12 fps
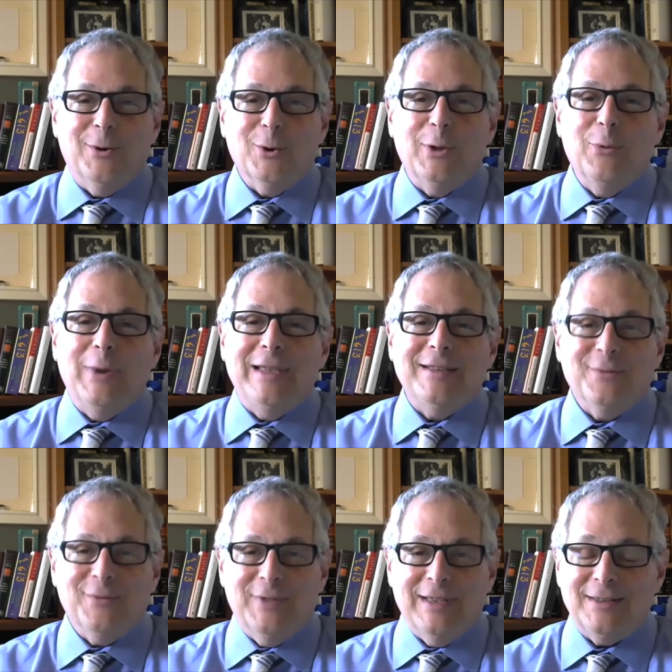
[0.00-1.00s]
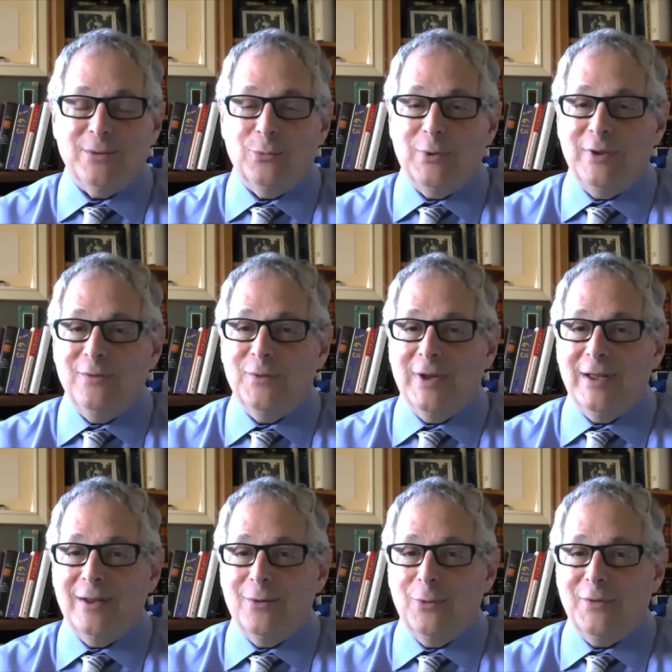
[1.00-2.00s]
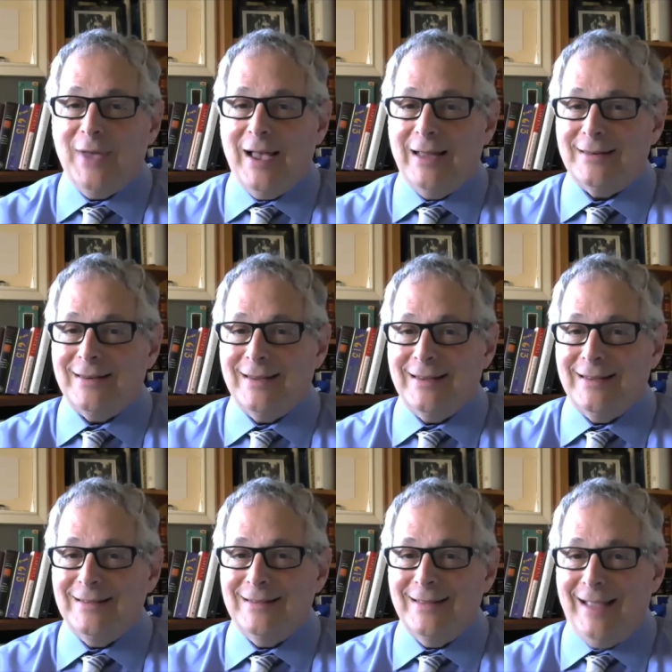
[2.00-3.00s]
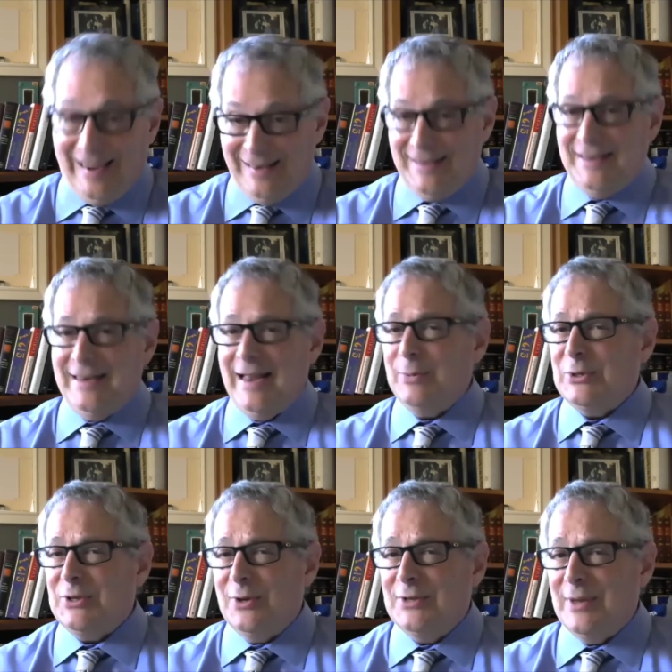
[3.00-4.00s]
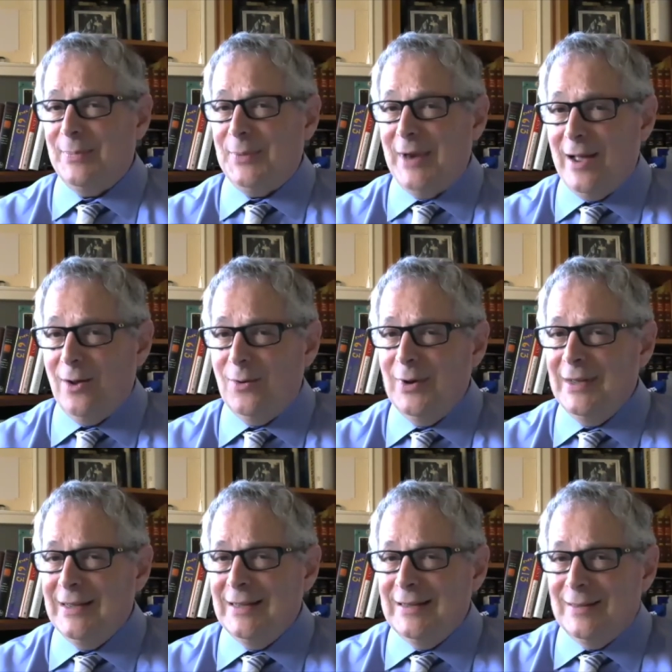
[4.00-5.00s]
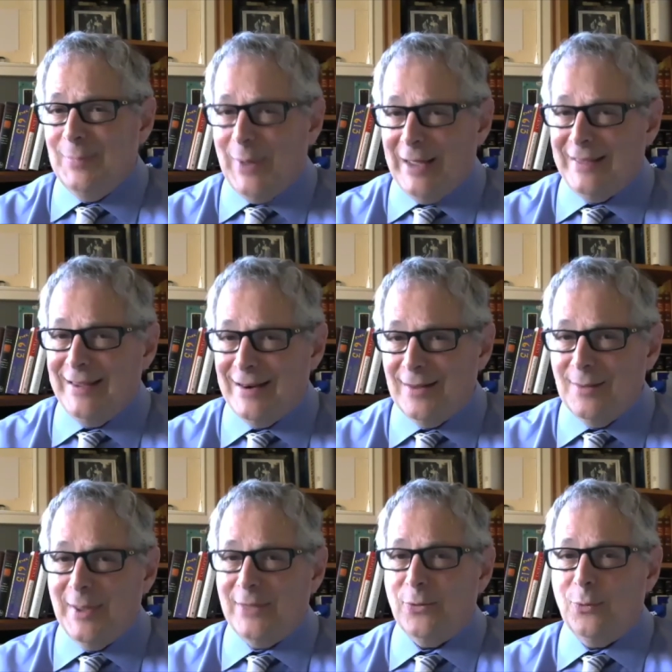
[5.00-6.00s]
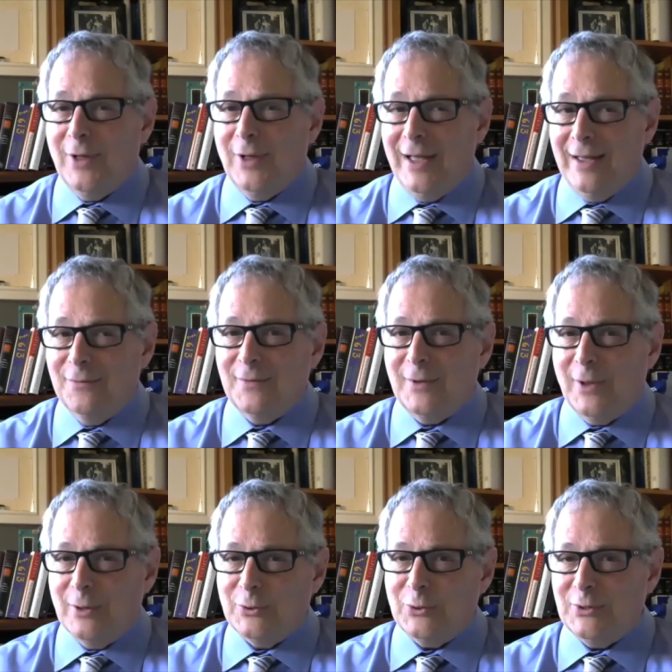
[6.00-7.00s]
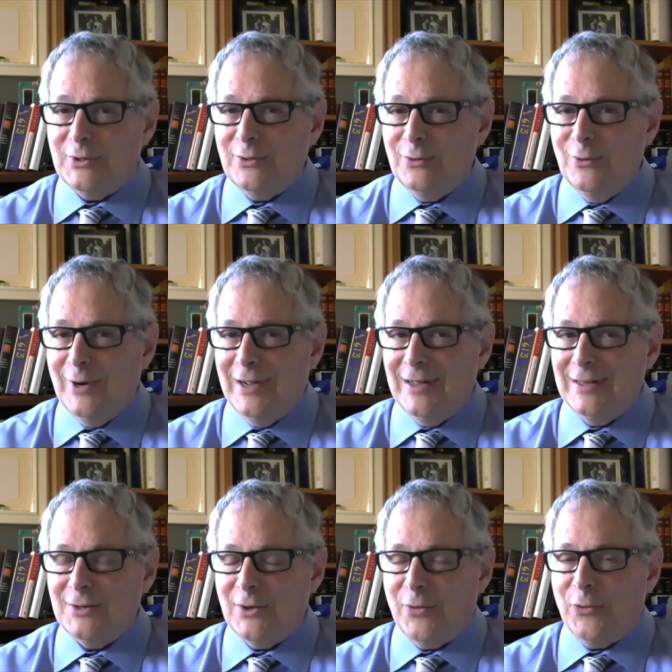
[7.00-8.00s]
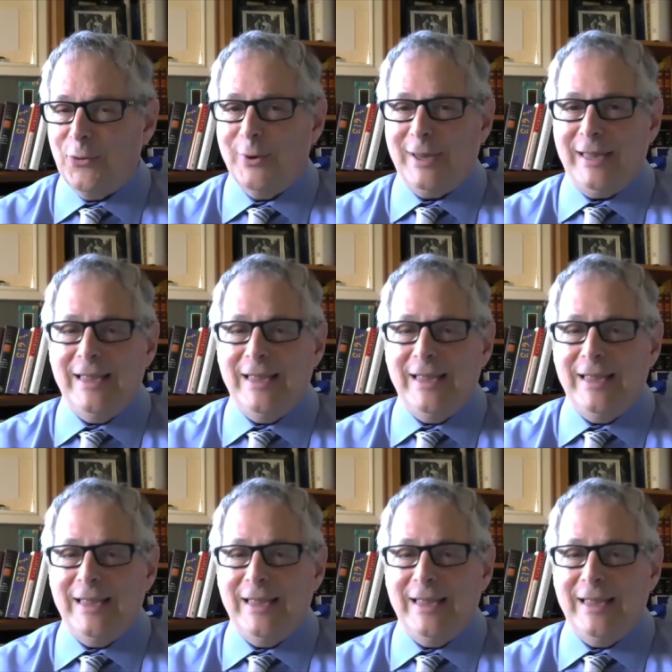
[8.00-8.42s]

weeks of this, and we've got 18 episodes up now. By the end of the month, we'll have closer to 30.